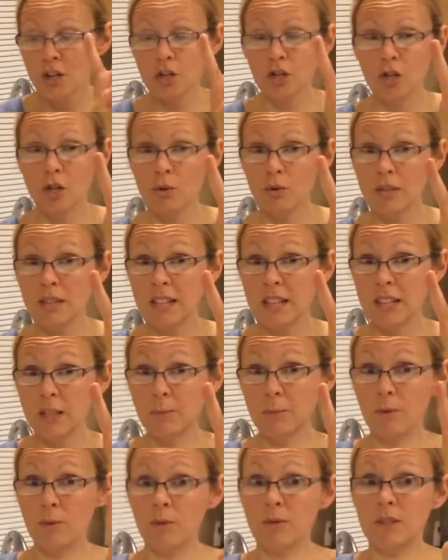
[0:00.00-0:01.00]
2
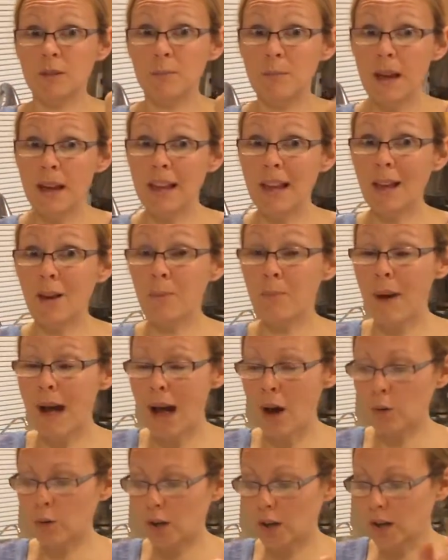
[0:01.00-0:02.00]
teaspoons baking
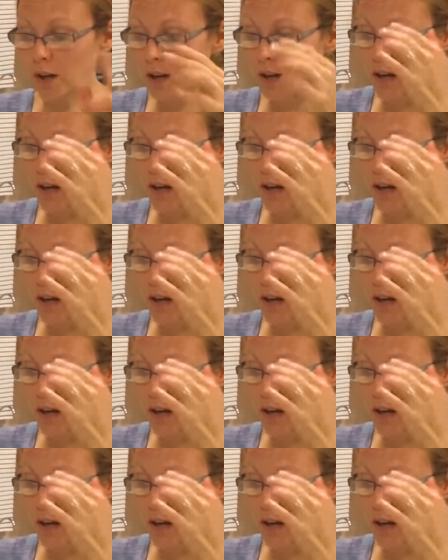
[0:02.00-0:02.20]
powder,